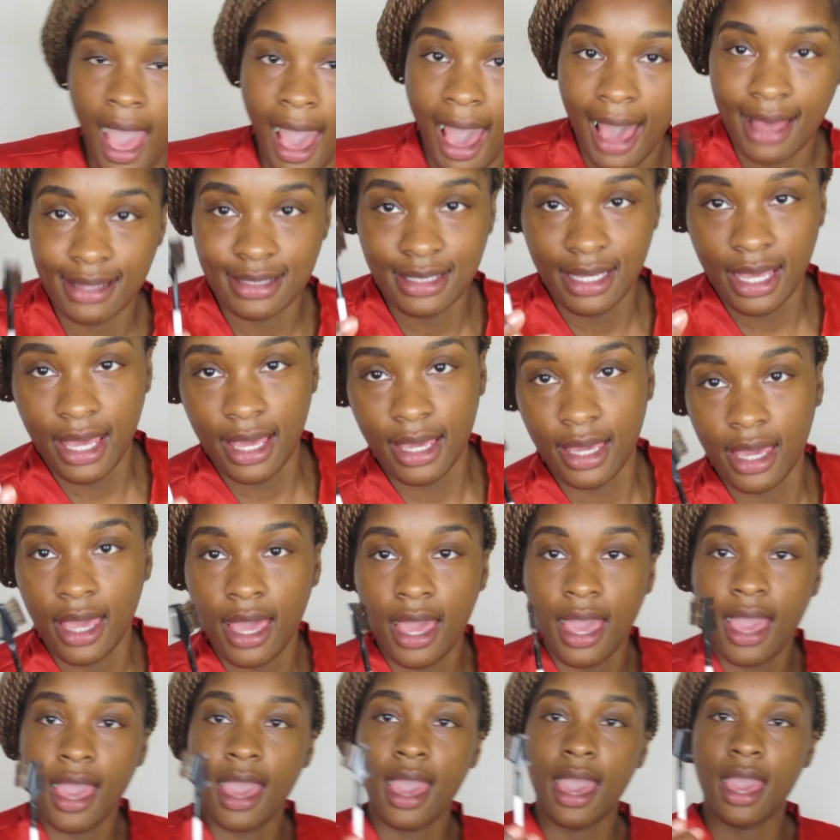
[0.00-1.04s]
I take
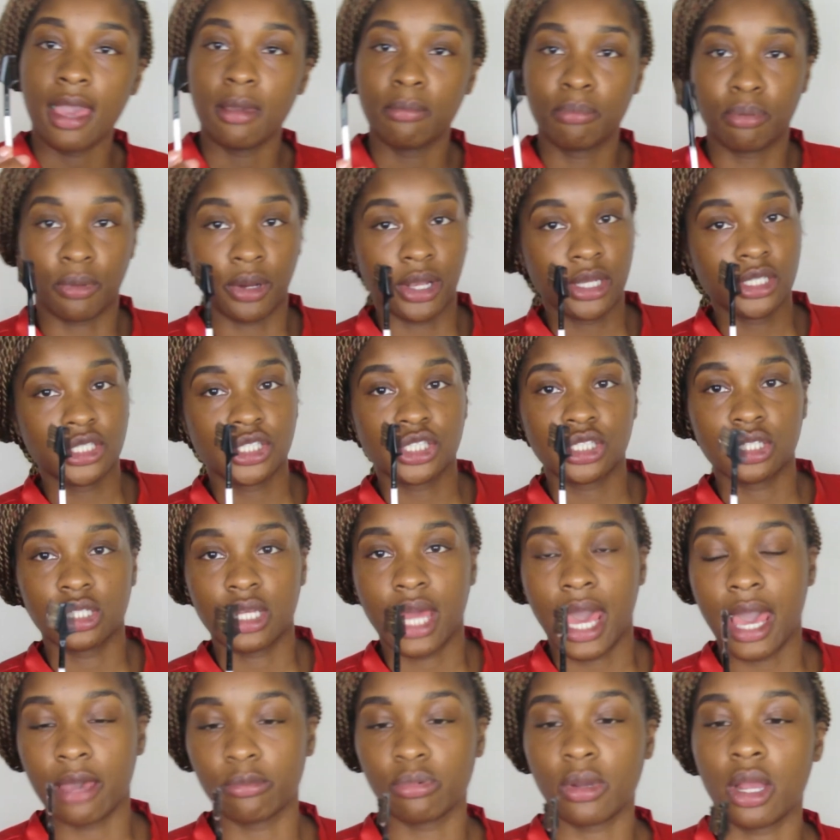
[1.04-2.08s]
a brush,
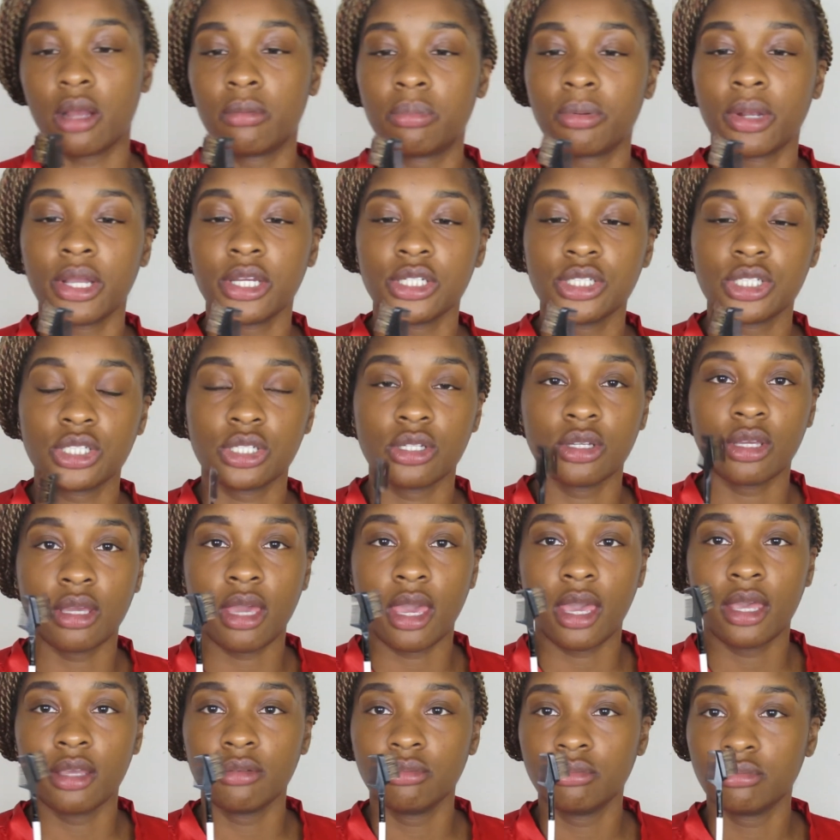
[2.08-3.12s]
an eyebrow brush,
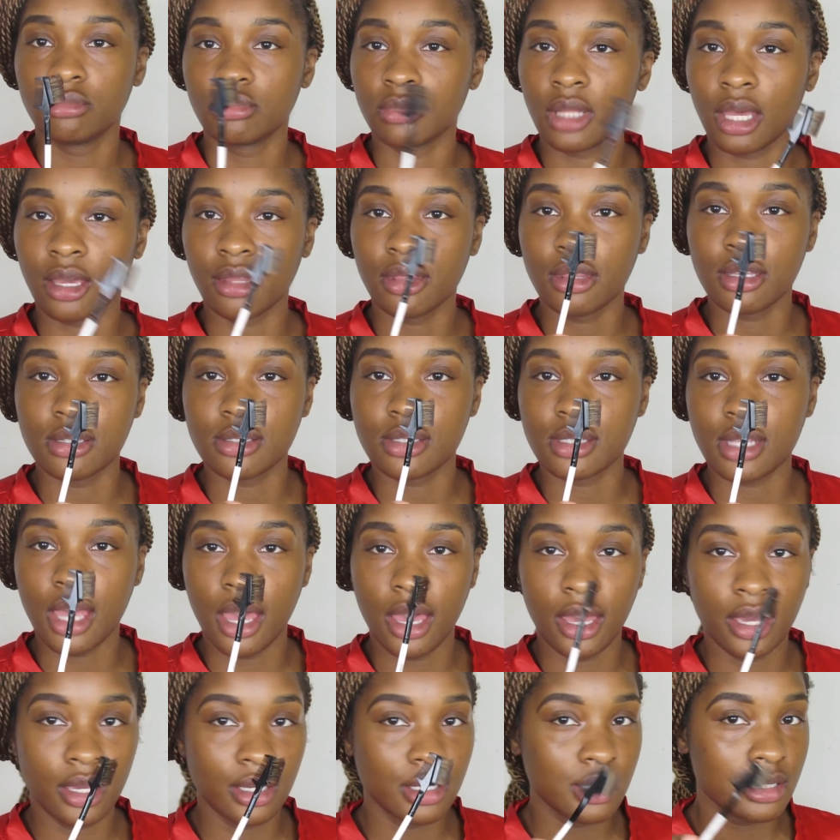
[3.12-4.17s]
okay, like this
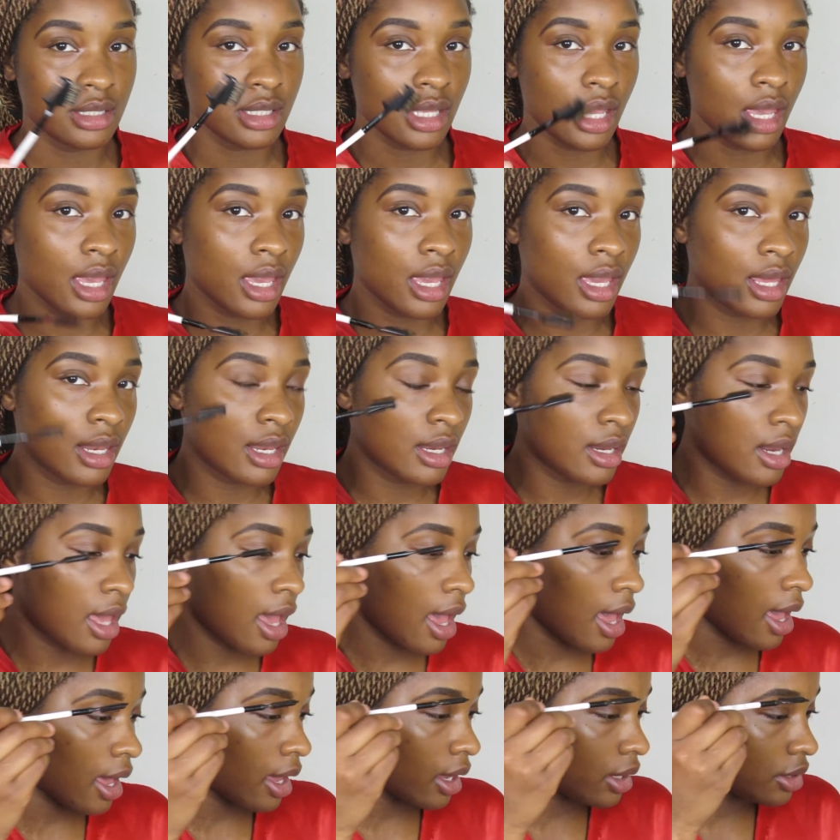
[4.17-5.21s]
size, and
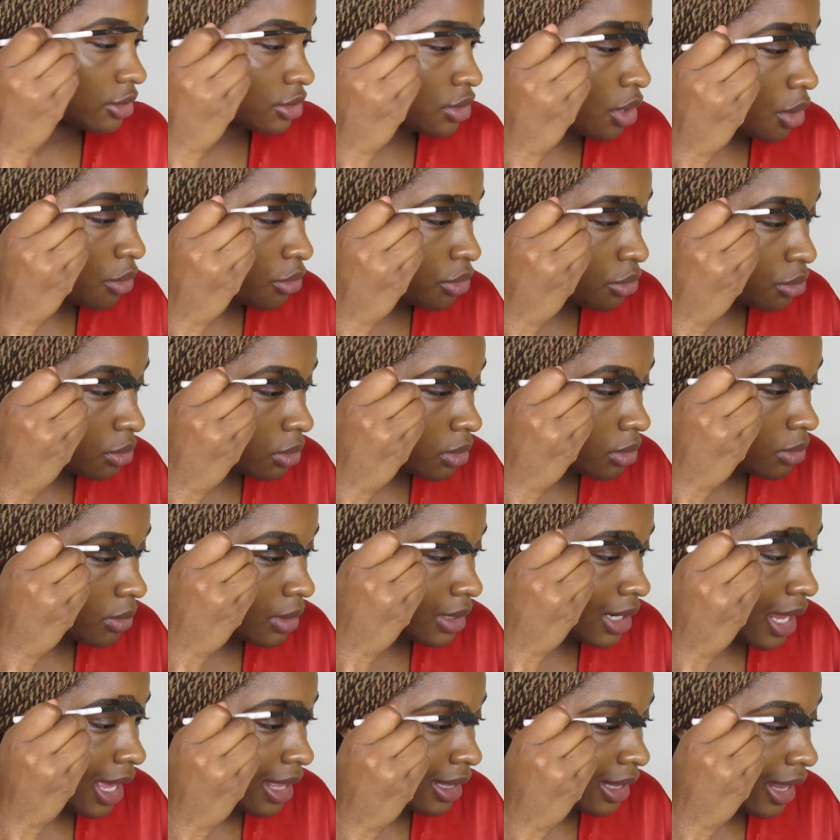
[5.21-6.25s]
I go through
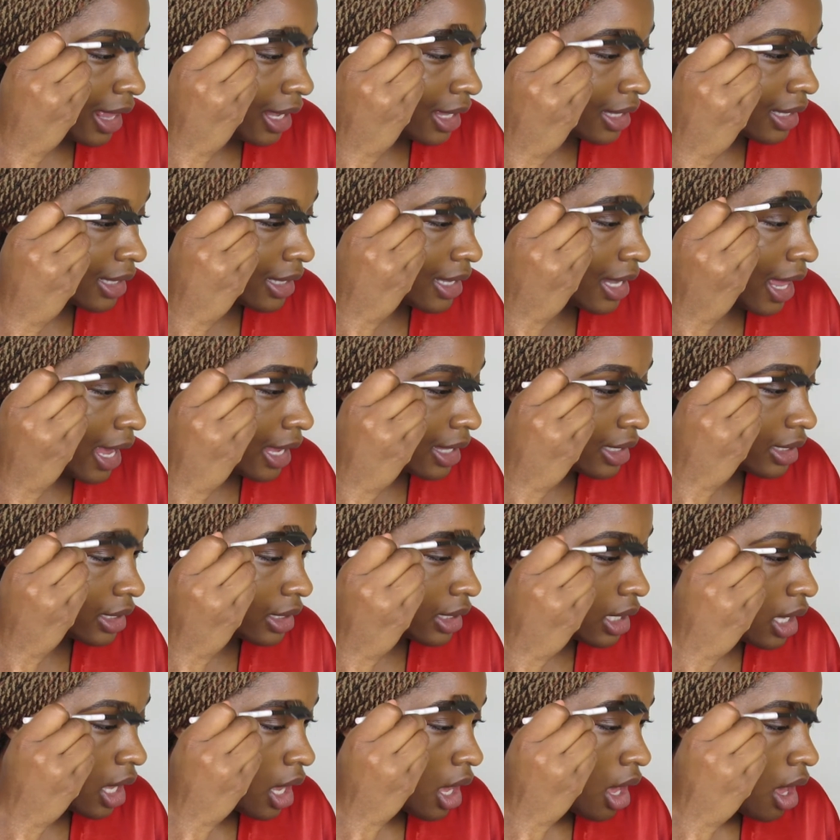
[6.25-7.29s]
and I like
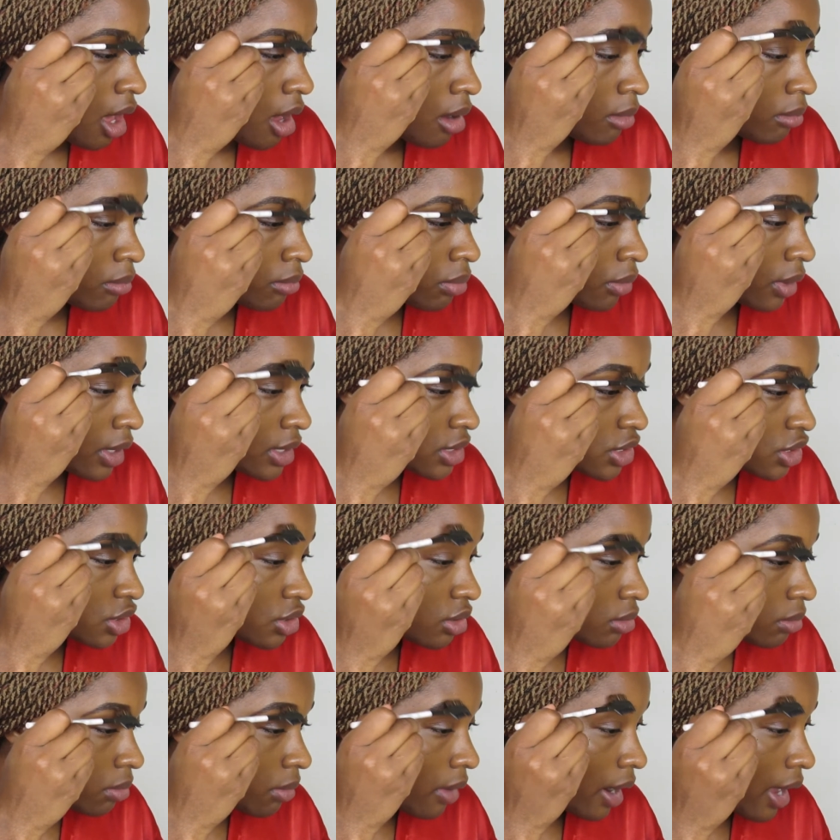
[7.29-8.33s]
lightly brush
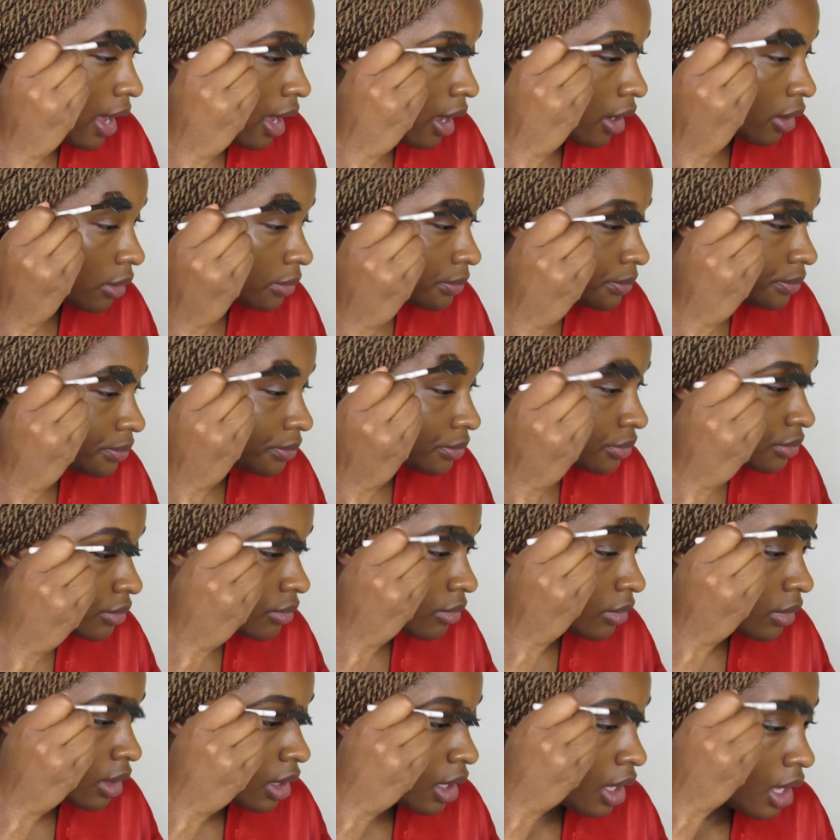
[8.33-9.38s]
the brow
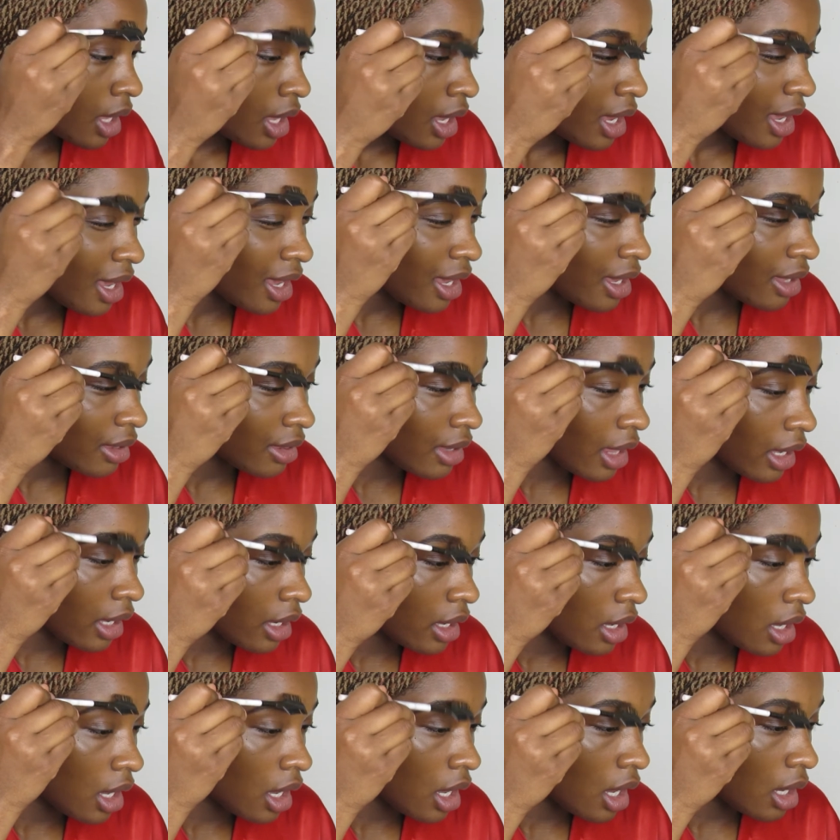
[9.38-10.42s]
in like
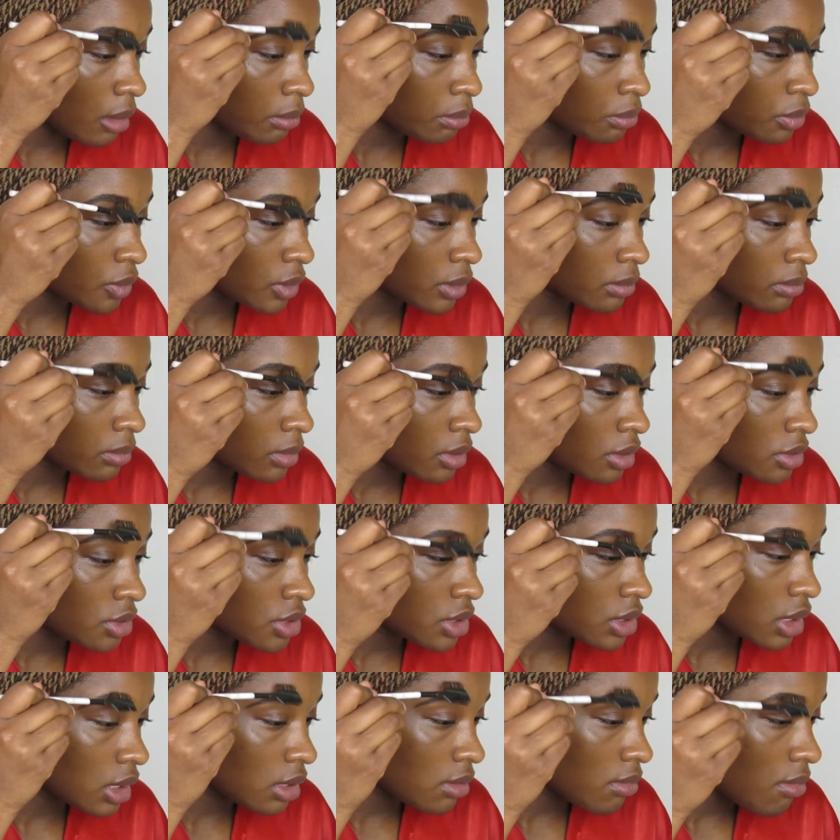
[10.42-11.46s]
a upward
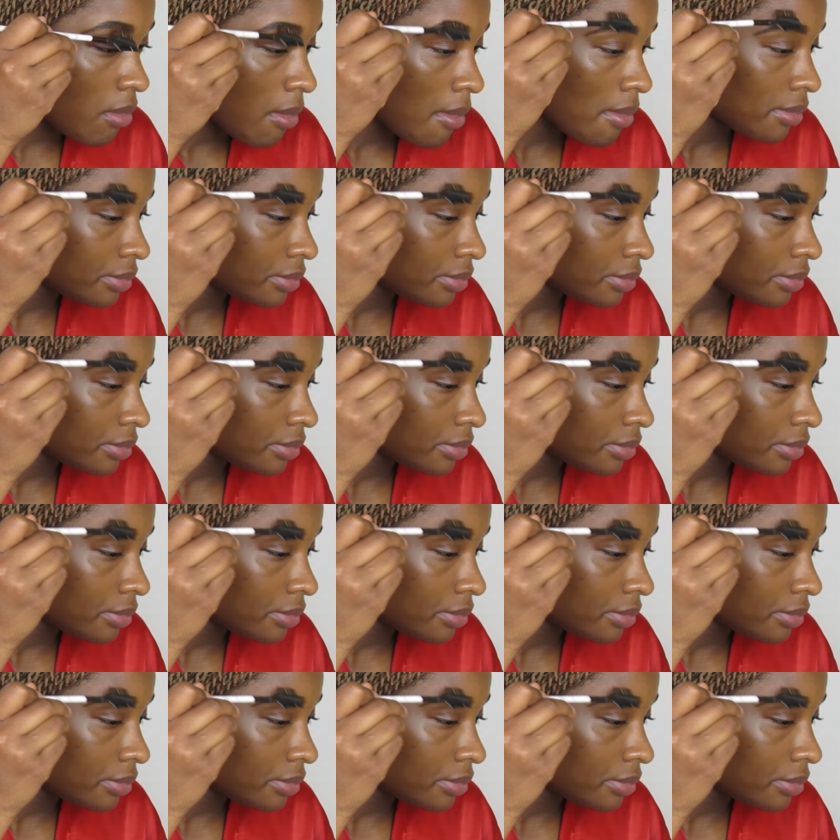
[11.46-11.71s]
motion